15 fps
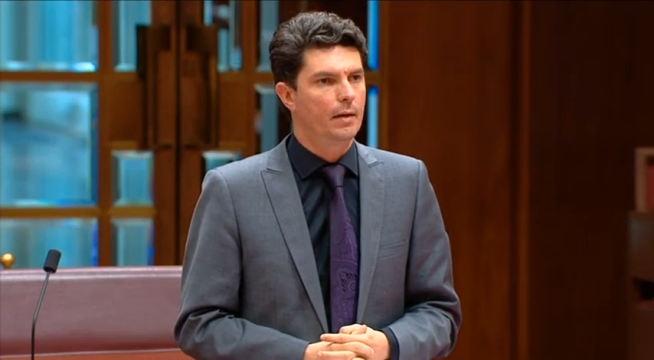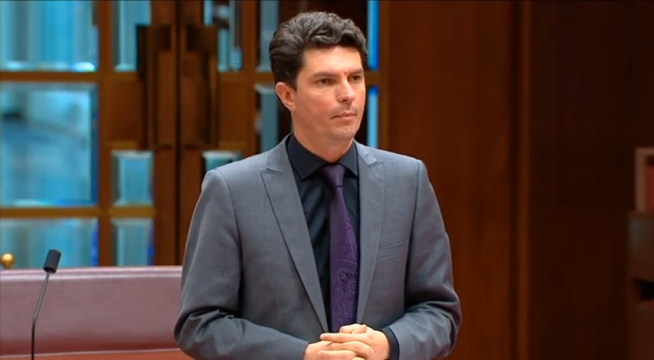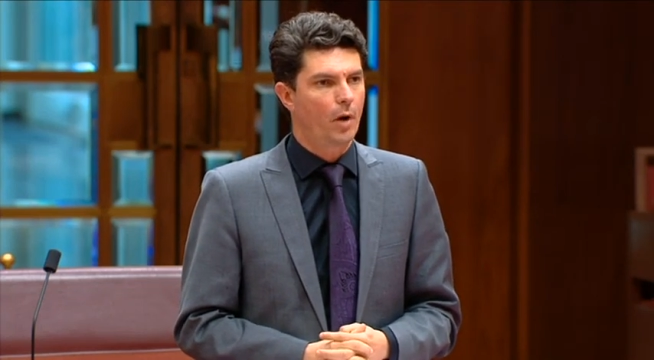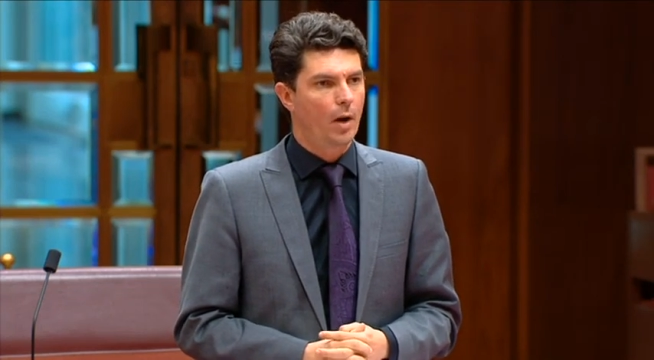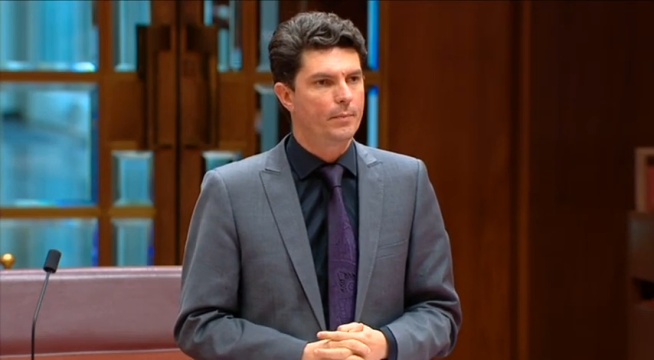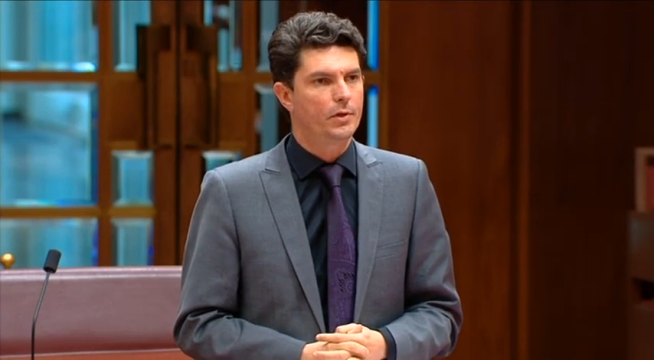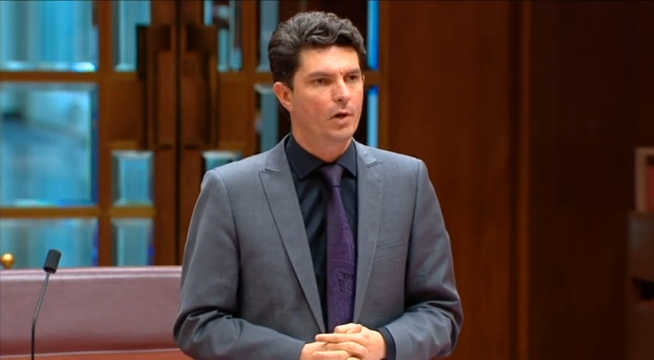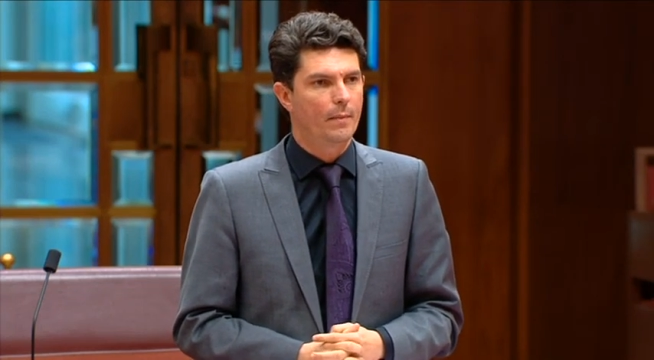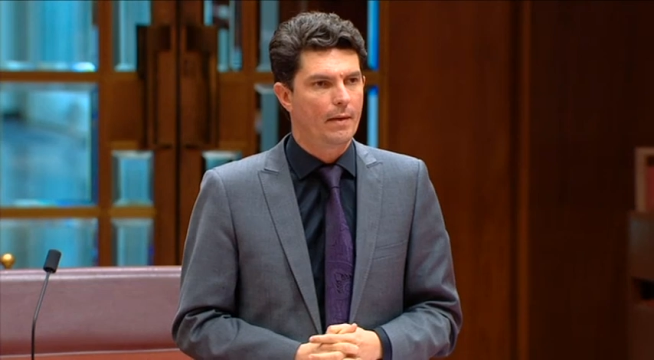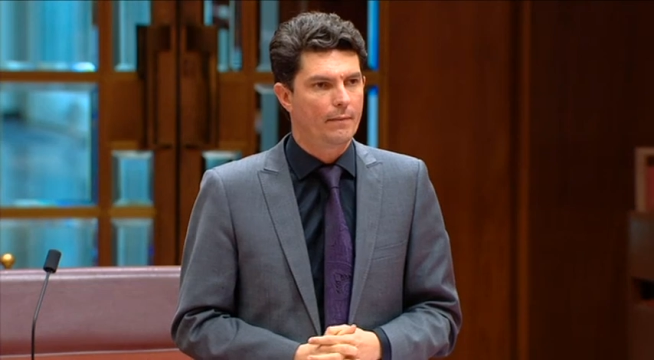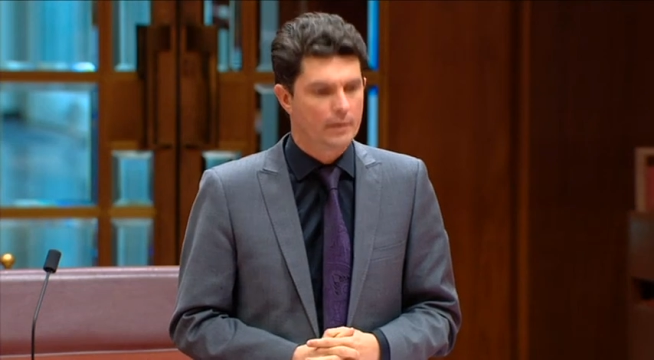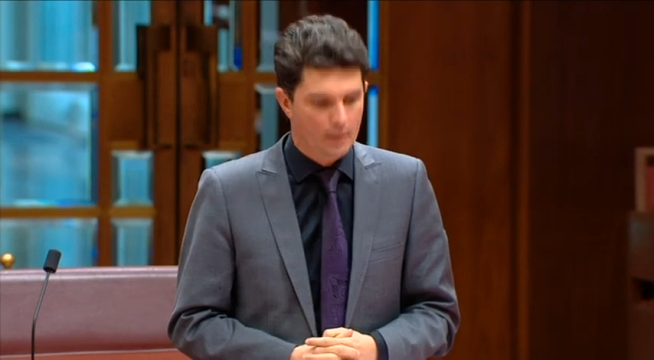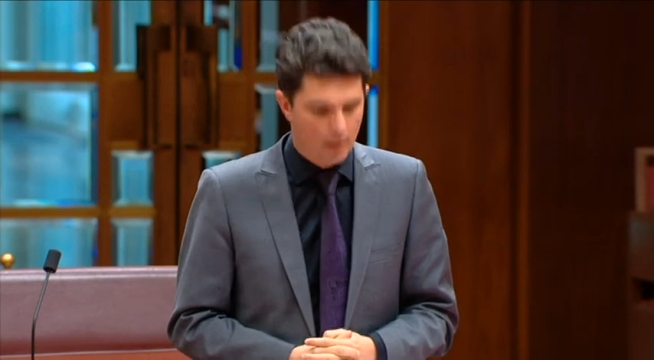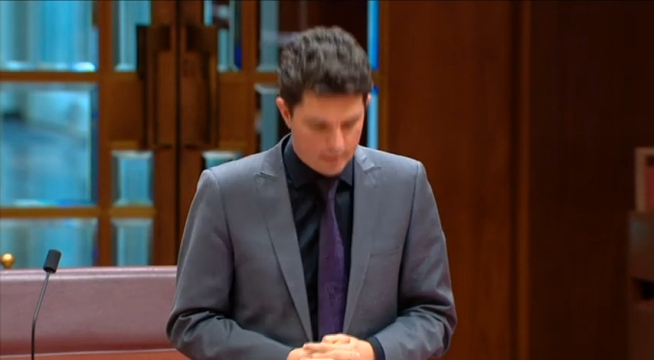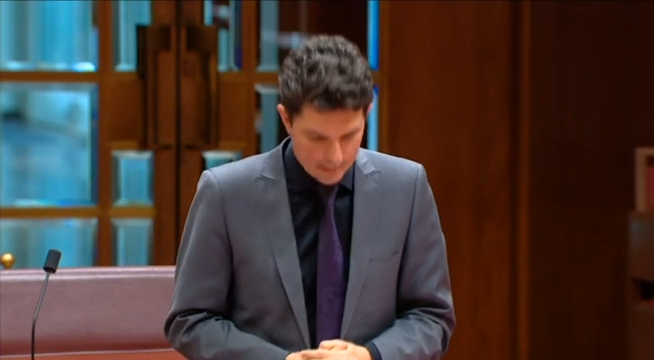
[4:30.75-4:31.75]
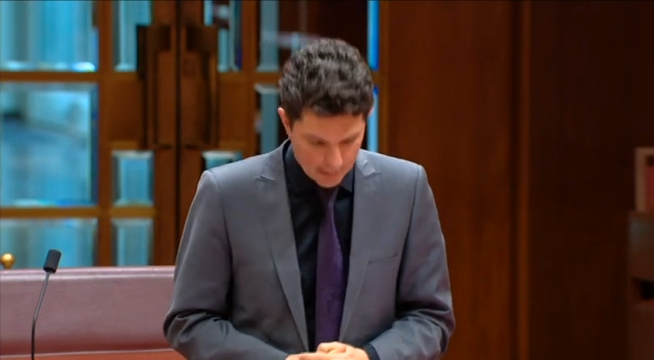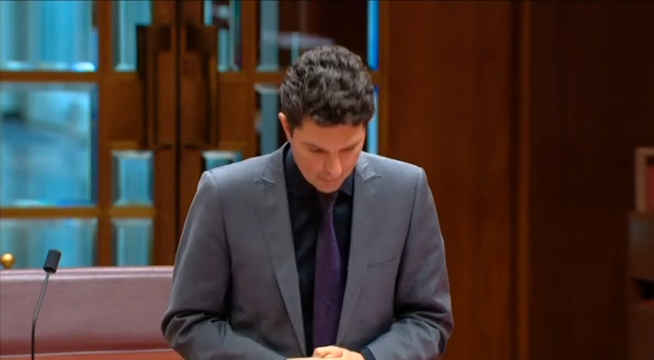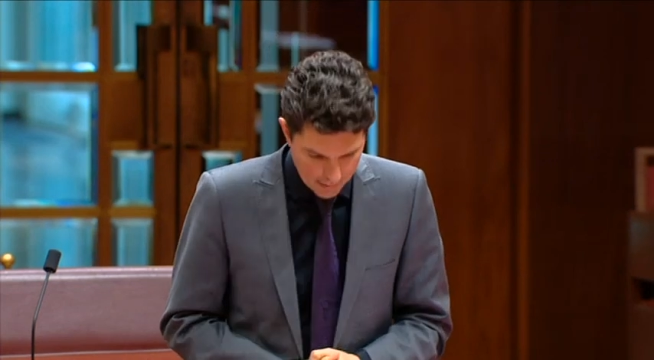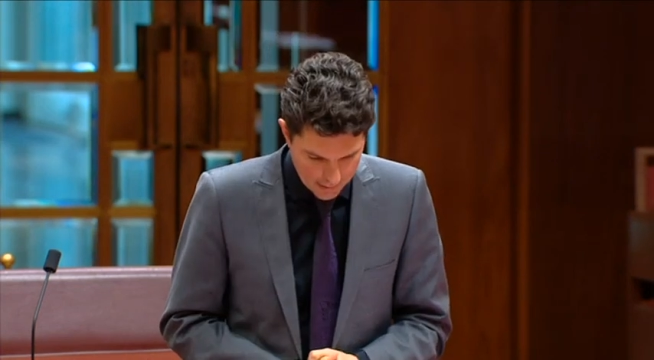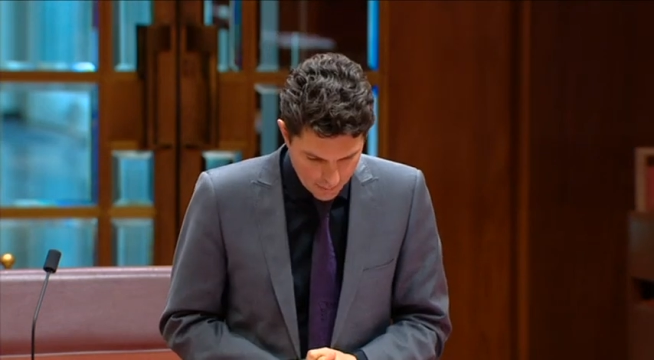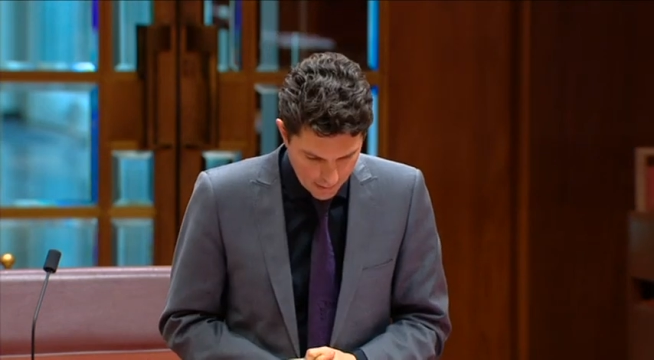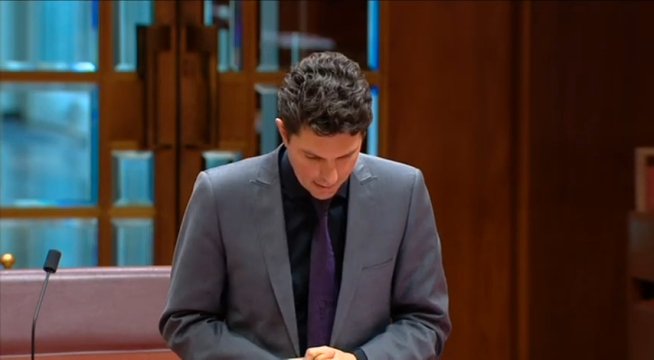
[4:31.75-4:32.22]
primetime advertising on
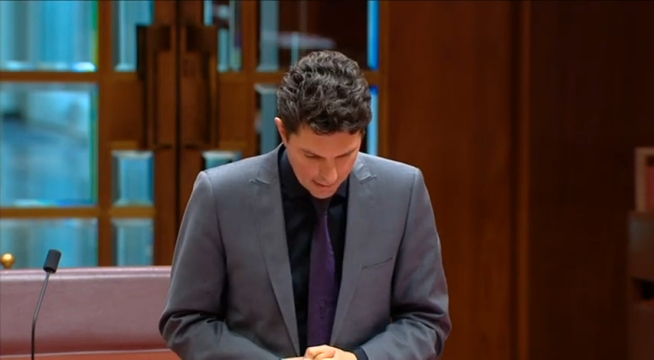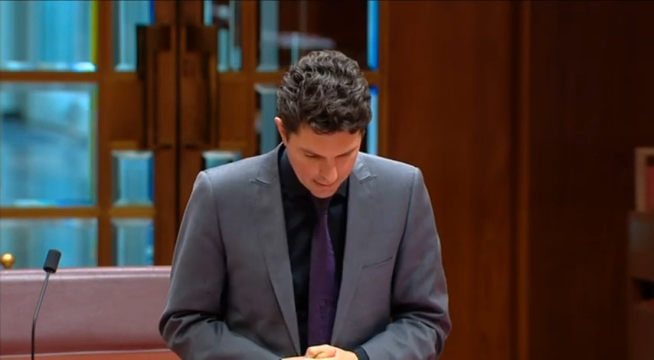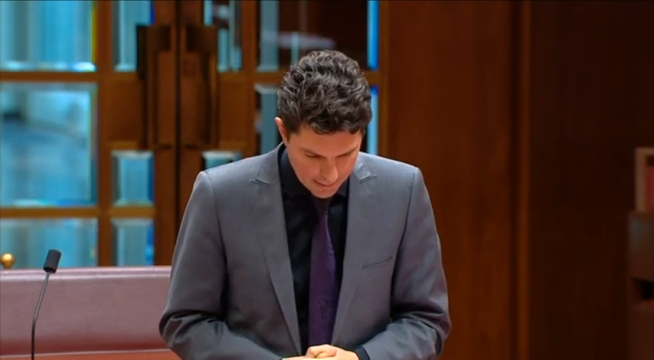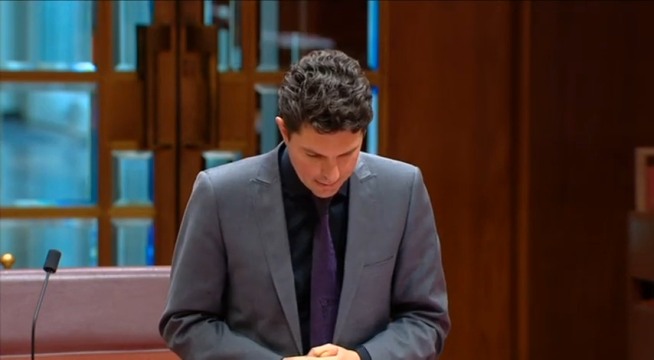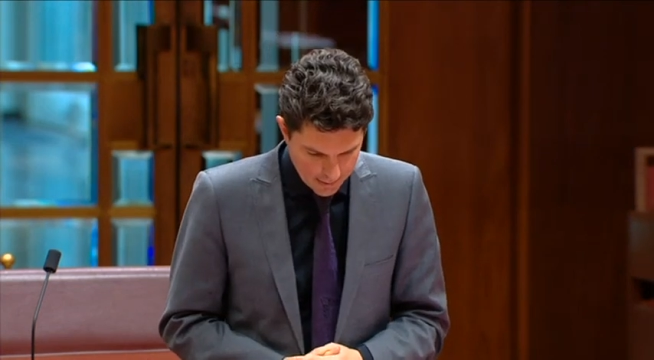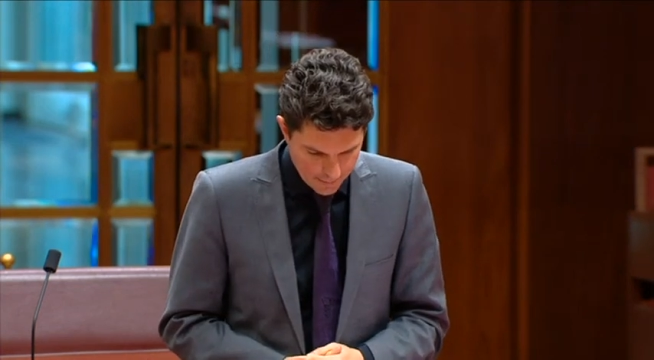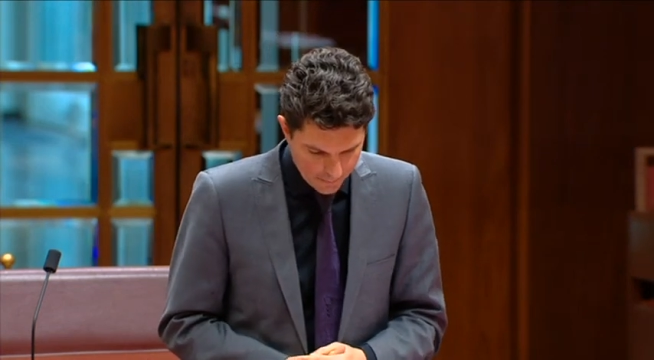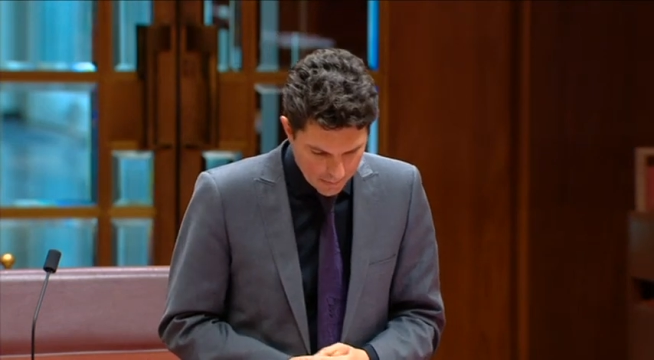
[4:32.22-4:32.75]
SBS.